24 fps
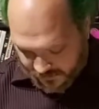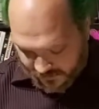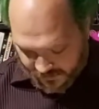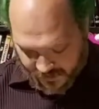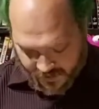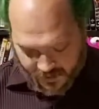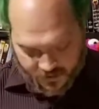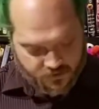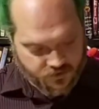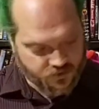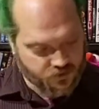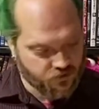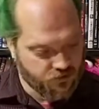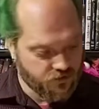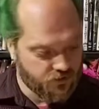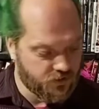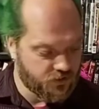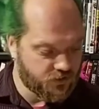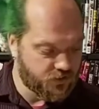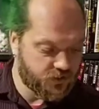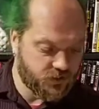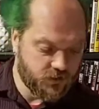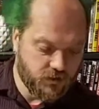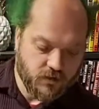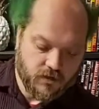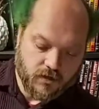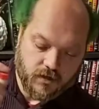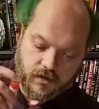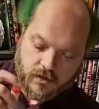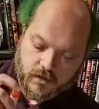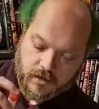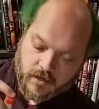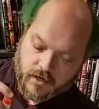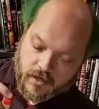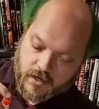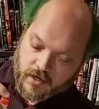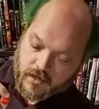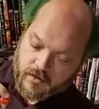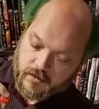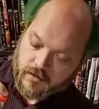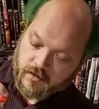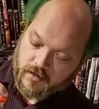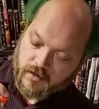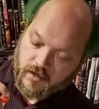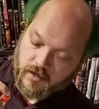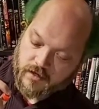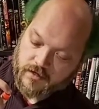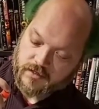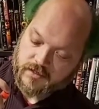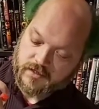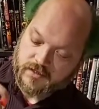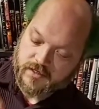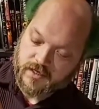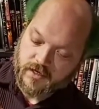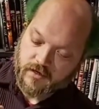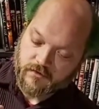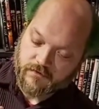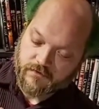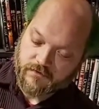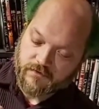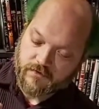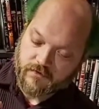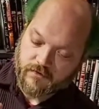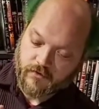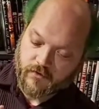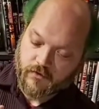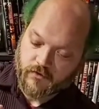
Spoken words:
any extras, and the gun itself